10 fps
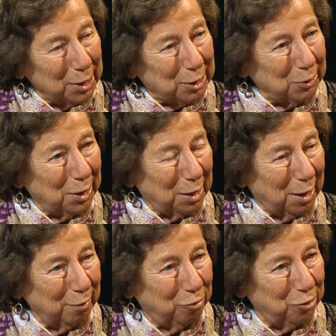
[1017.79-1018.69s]
so that
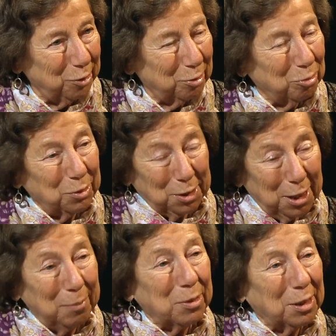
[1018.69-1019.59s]
I feel when I'm